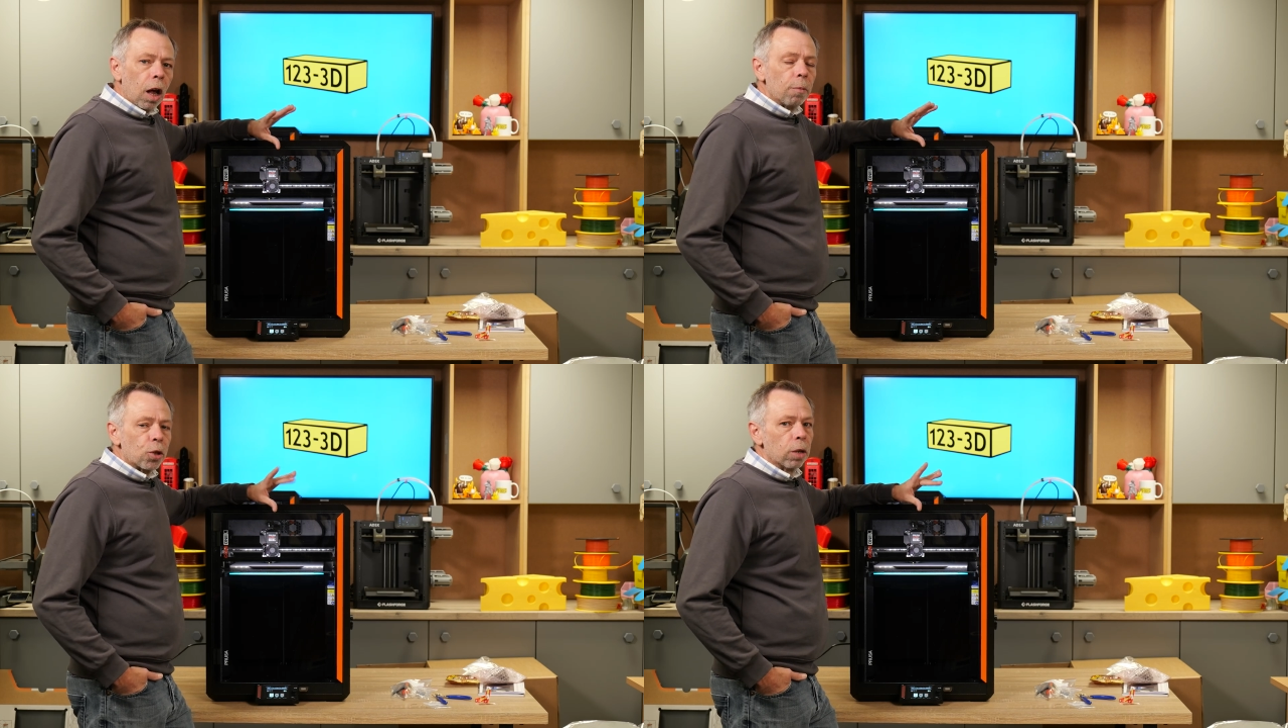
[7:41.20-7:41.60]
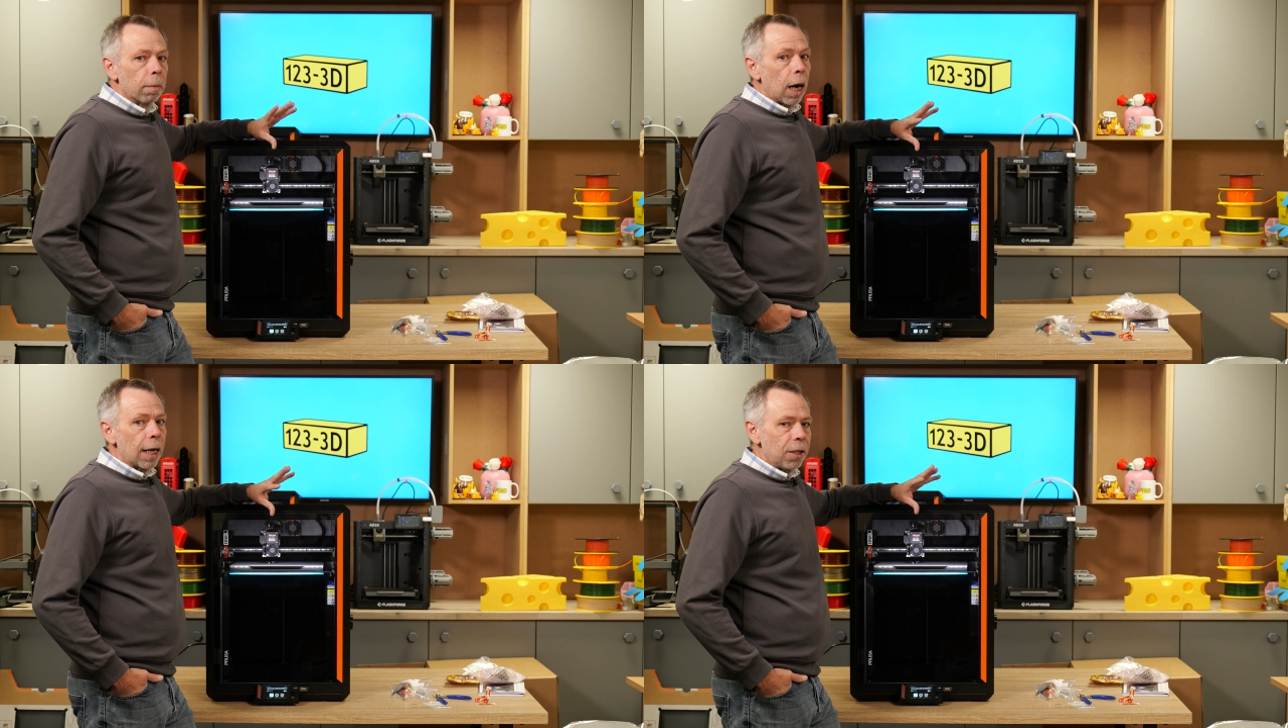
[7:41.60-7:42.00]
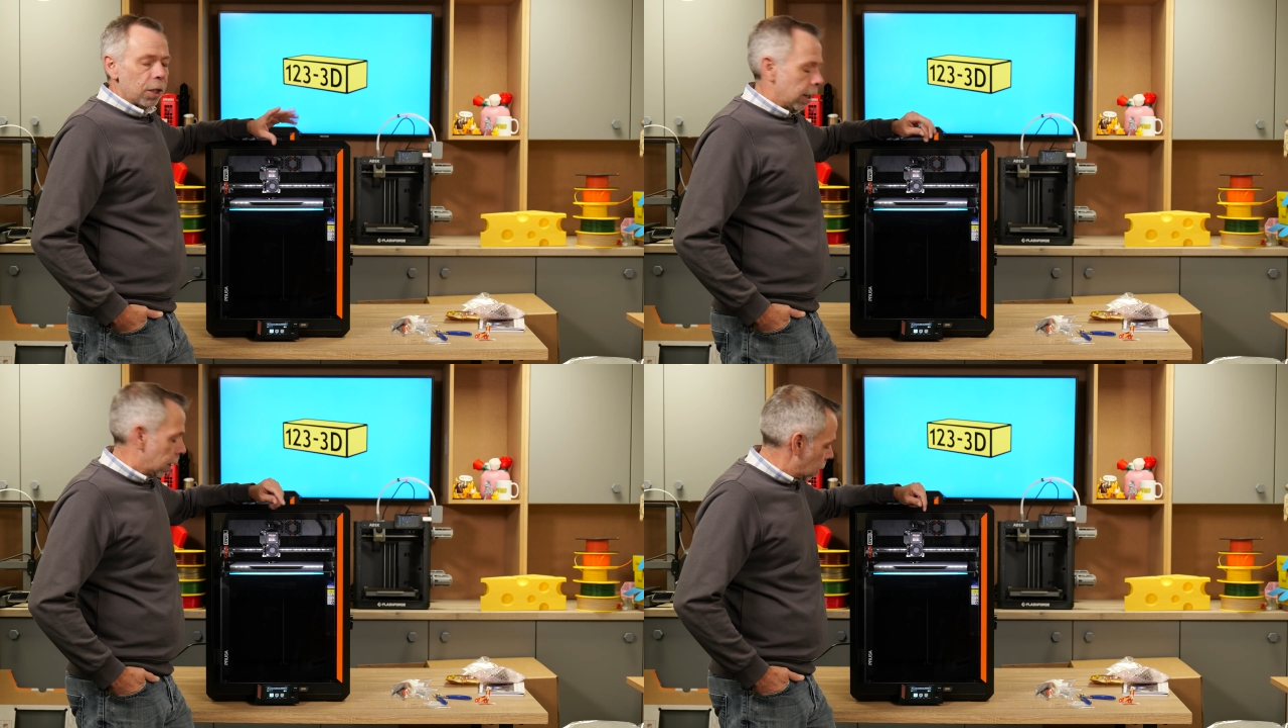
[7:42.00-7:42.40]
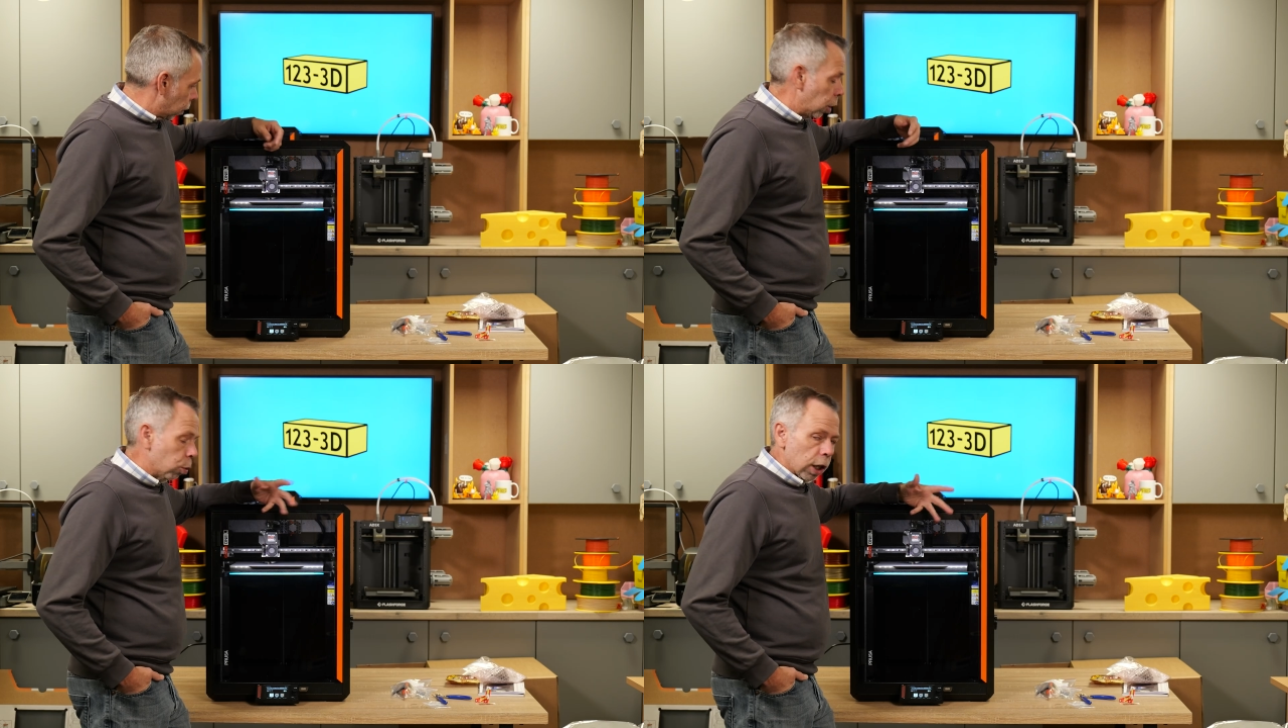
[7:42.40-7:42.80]
I'm surmising
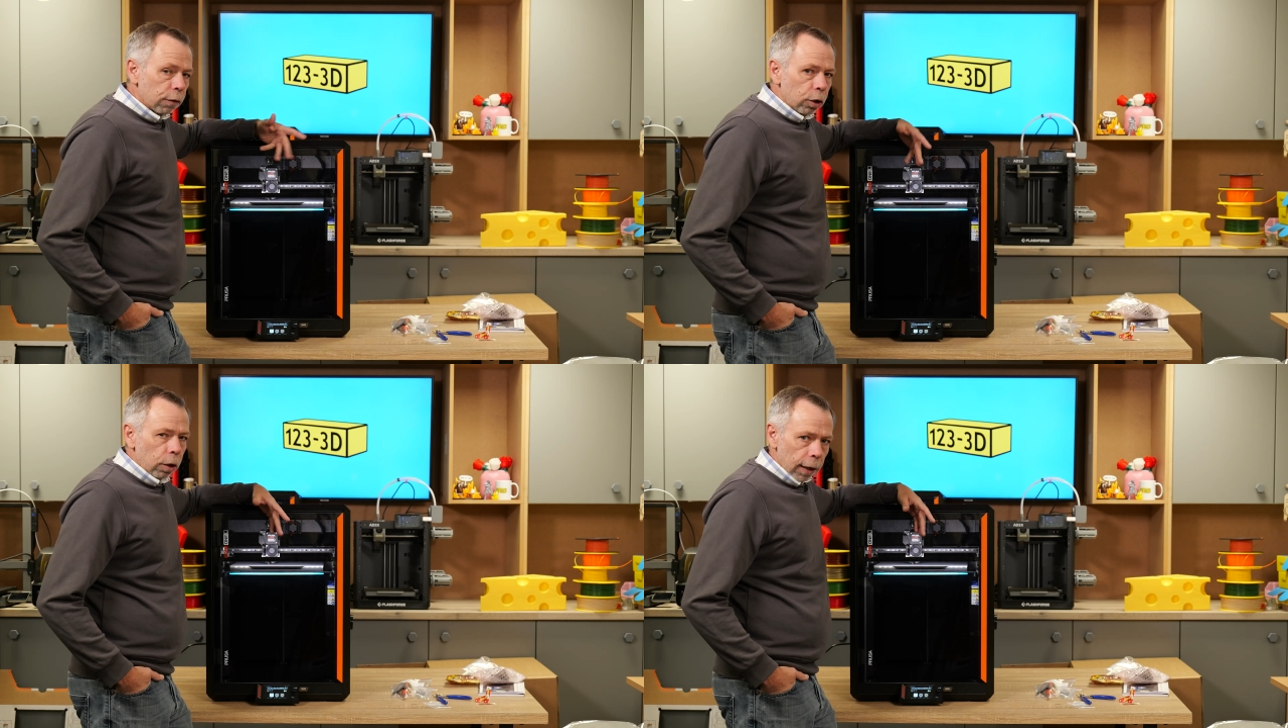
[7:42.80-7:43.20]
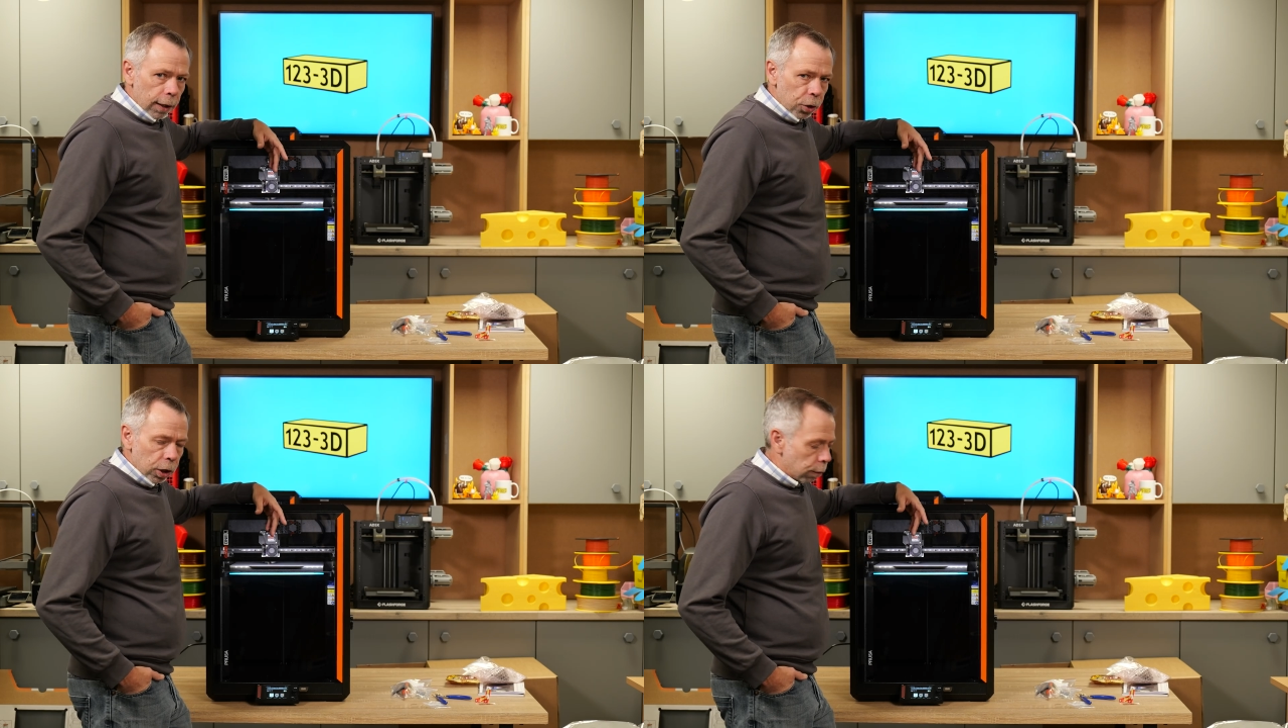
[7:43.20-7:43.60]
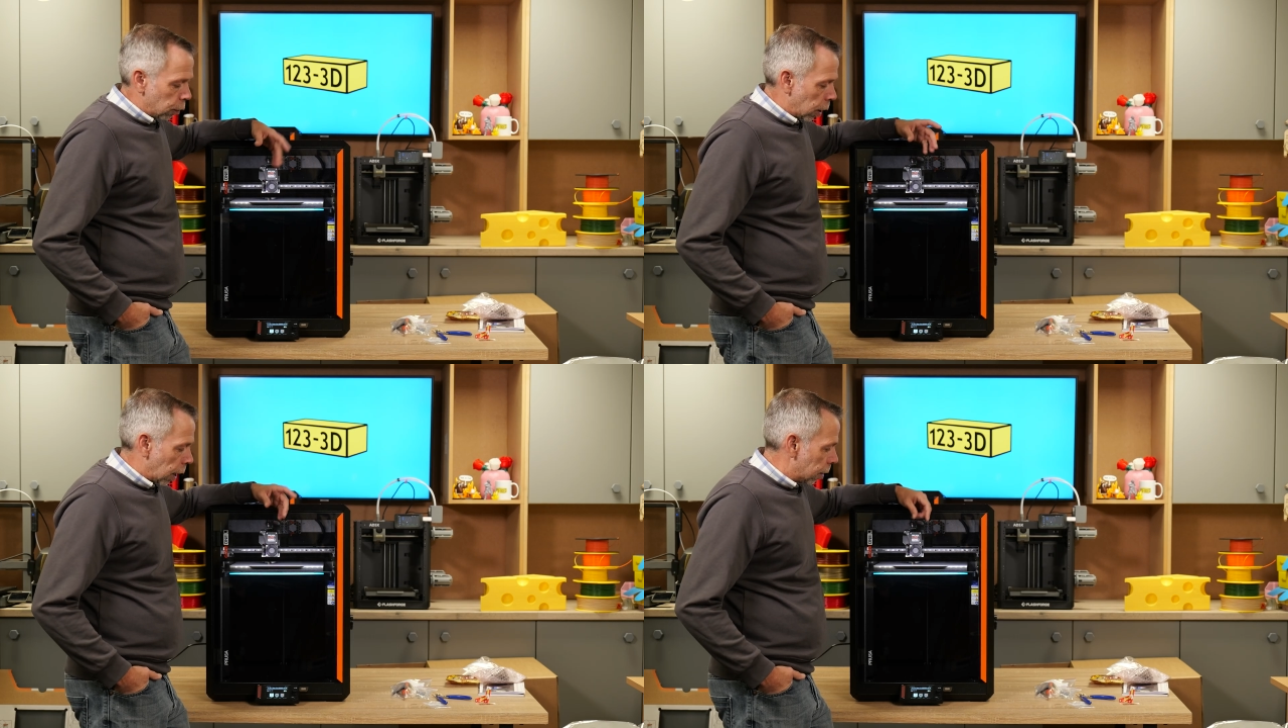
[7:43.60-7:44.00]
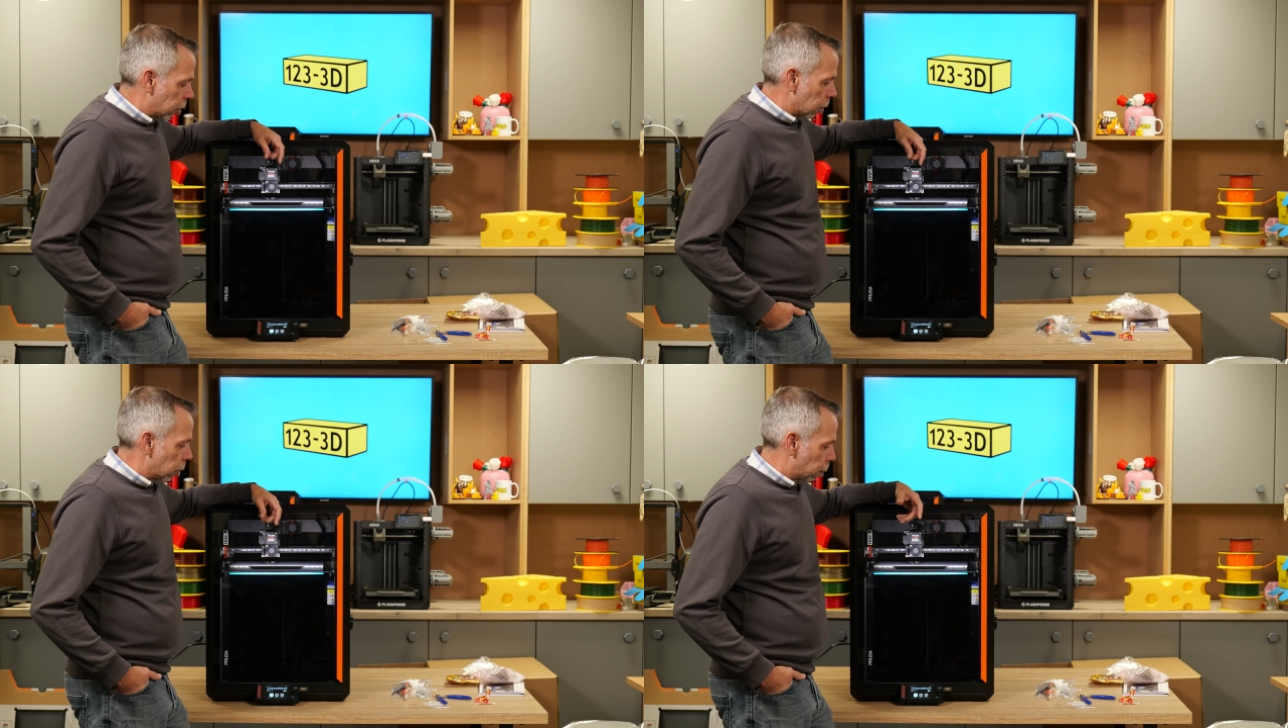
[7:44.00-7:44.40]
you would have to do that yourself on that
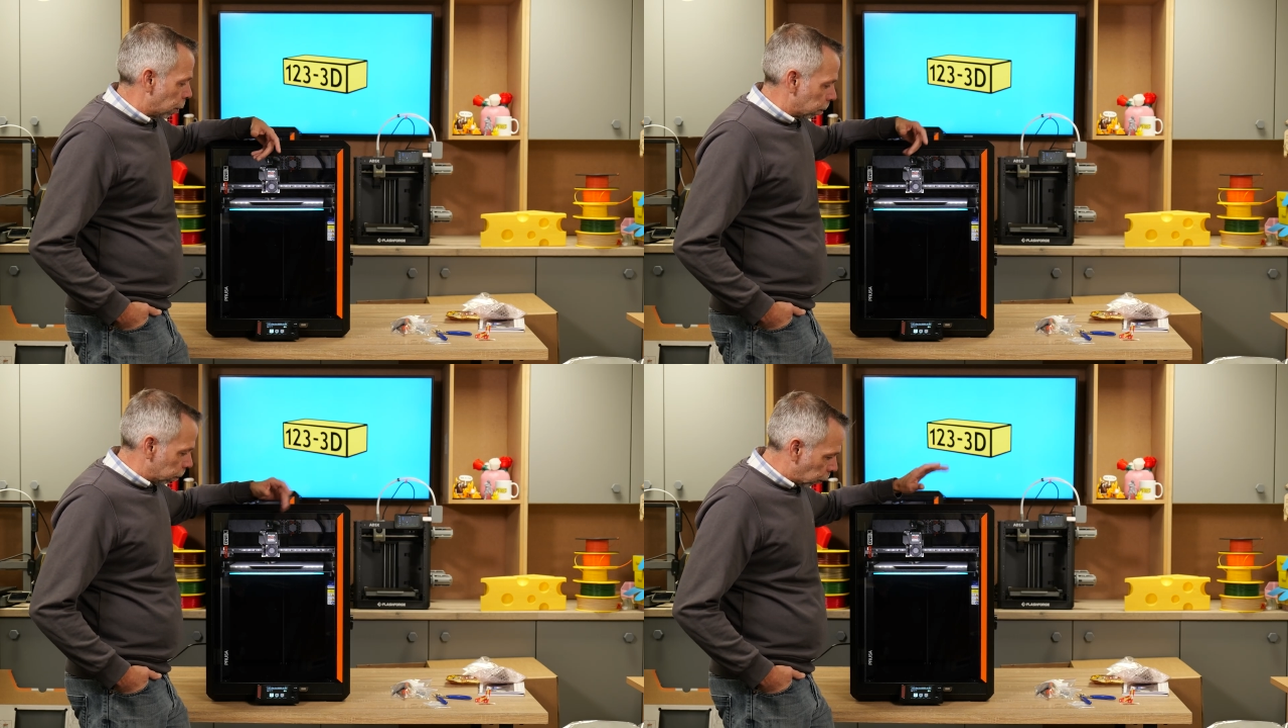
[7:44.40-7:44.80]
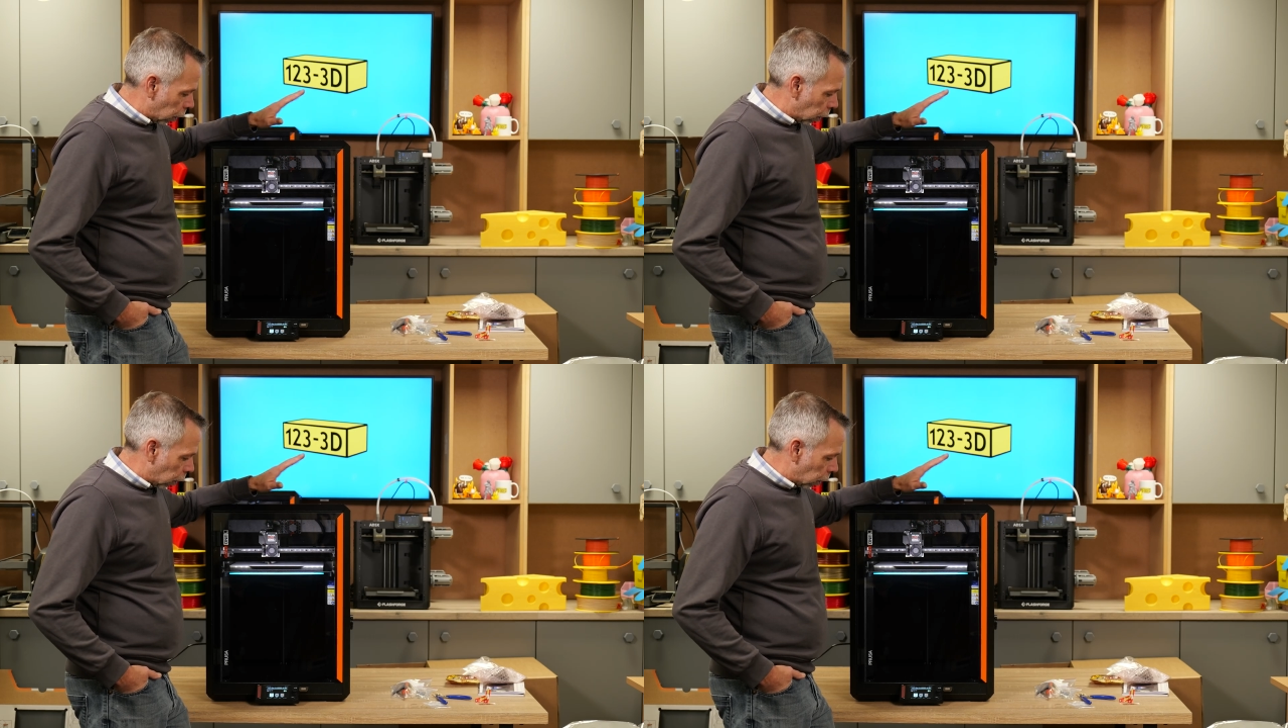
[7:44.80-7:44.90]
instance but